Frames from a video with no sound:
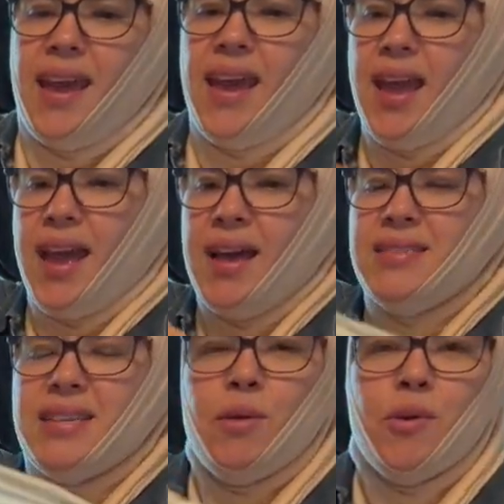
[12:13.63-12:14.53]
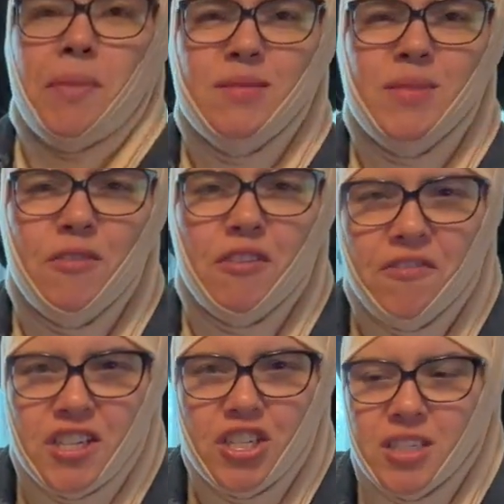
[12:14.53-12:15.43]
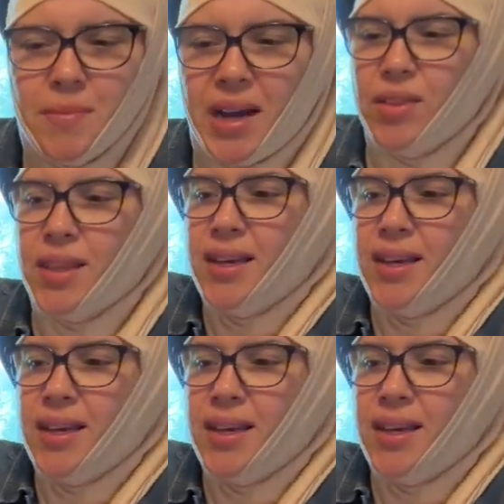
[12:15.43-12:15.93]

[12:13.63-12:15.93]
It reminds me of a fish's mouth.